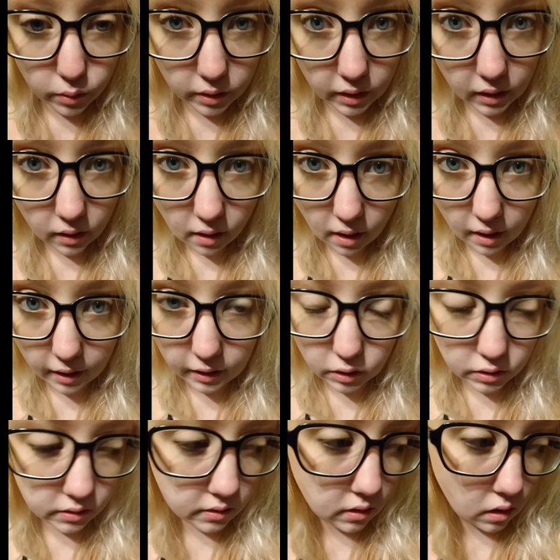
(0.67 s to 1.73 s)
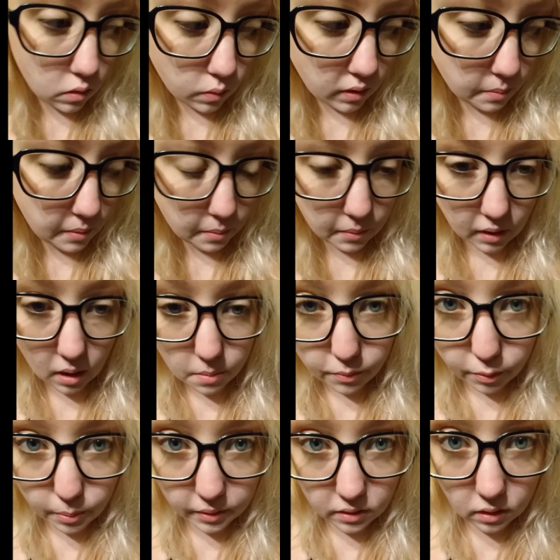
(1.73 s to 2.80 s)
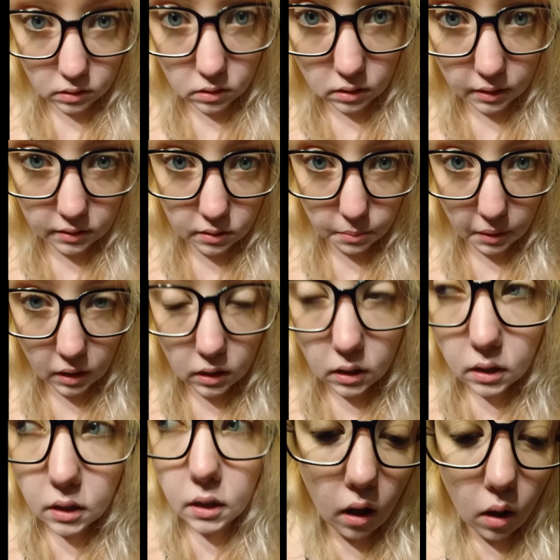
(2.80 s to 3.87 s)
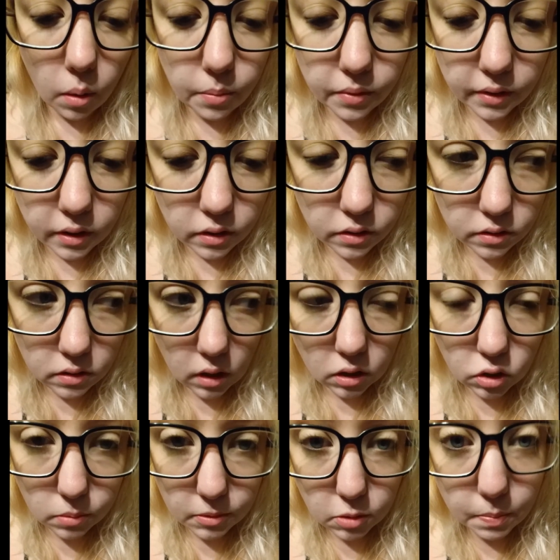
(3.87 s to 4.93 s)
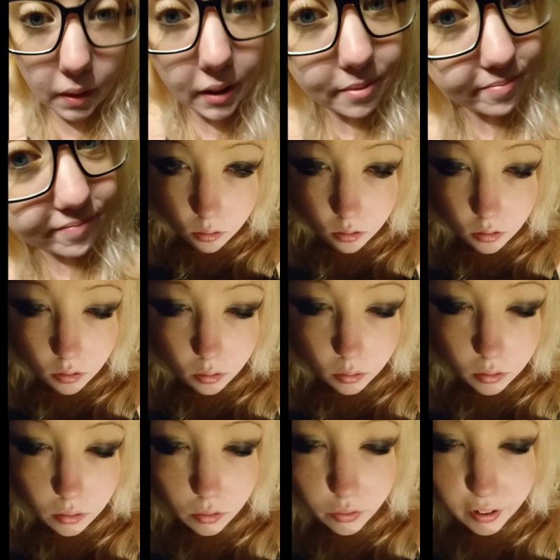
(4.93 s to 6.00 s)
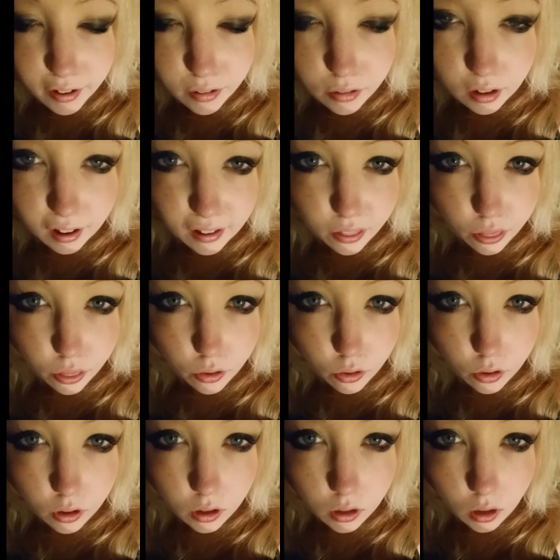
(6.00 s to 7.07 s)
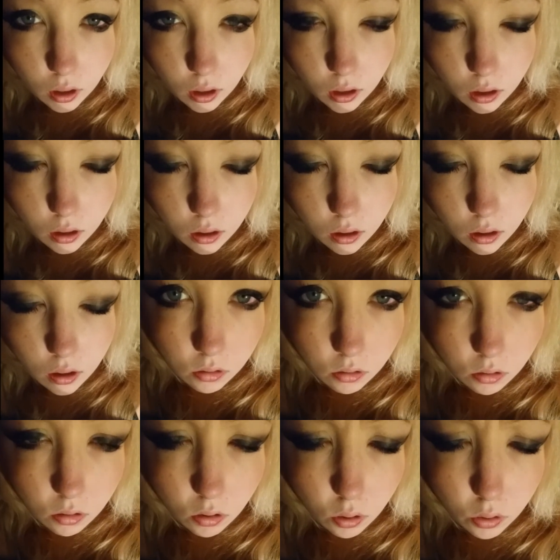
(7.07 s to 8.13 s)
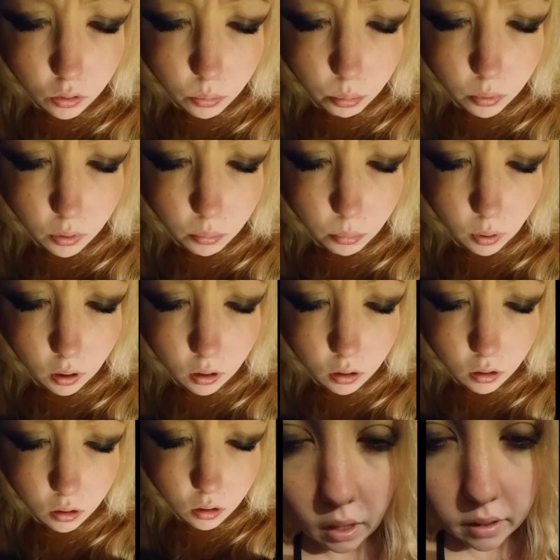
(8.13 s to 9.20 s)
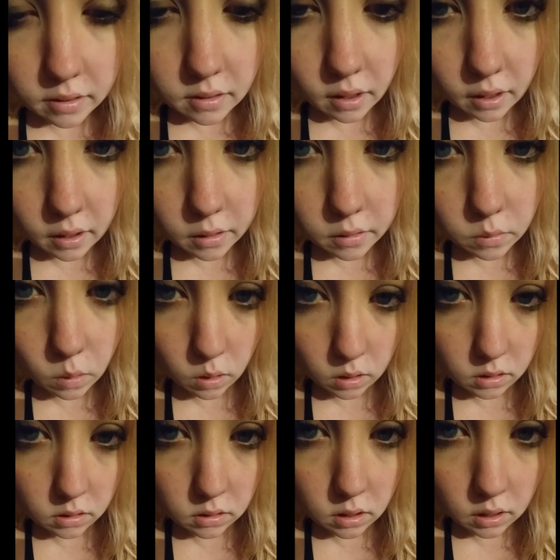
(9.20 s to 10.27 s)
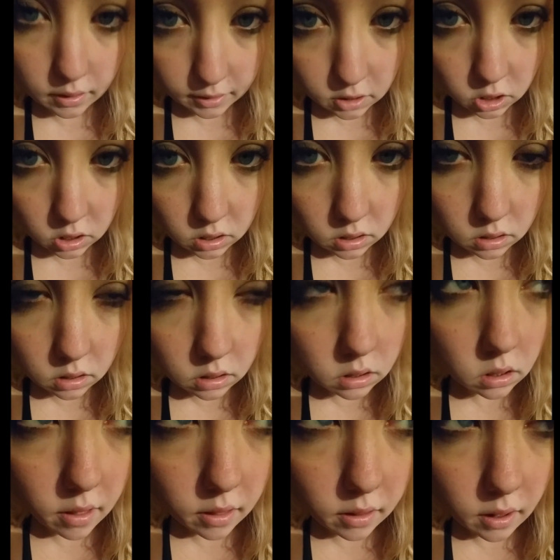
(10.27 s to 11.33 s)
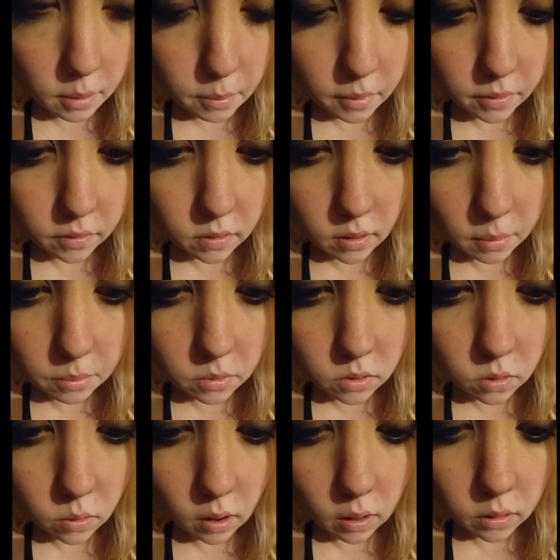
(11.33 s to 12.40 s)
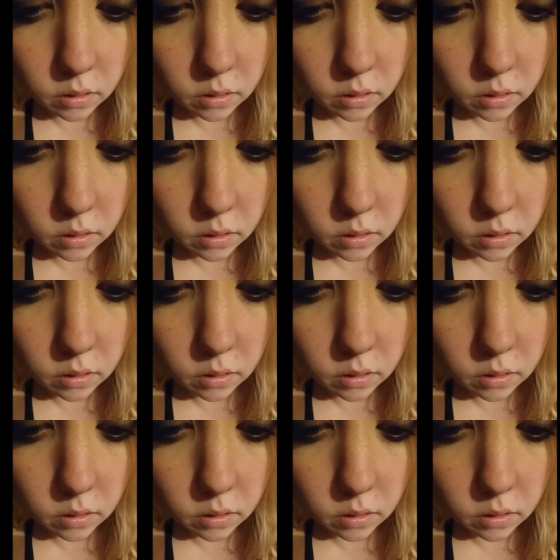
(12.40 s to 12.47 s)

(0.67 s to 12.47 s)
5.20 and Chris is on his way to pick me up for my tonsillectomy. Uh, hopefully there's not too much blood. So it's around 9.30 at night. So it hurts pretty bad. Last night was hellacious. I think I might have slept two